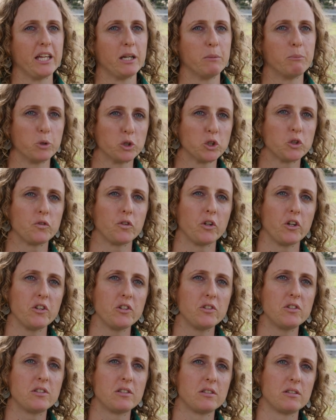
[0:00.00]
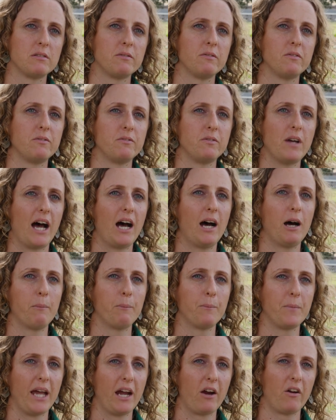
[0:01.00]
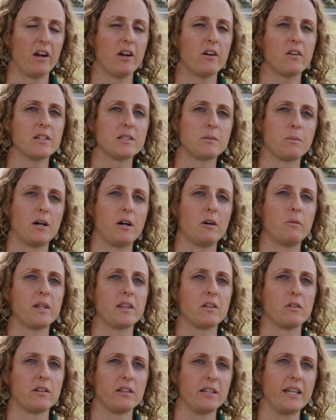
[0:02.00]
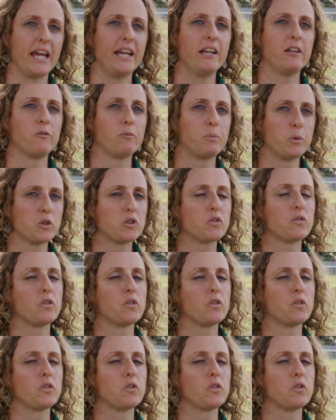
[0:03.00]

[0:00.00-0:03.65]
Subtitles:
in a bush foods area as well with all the native bush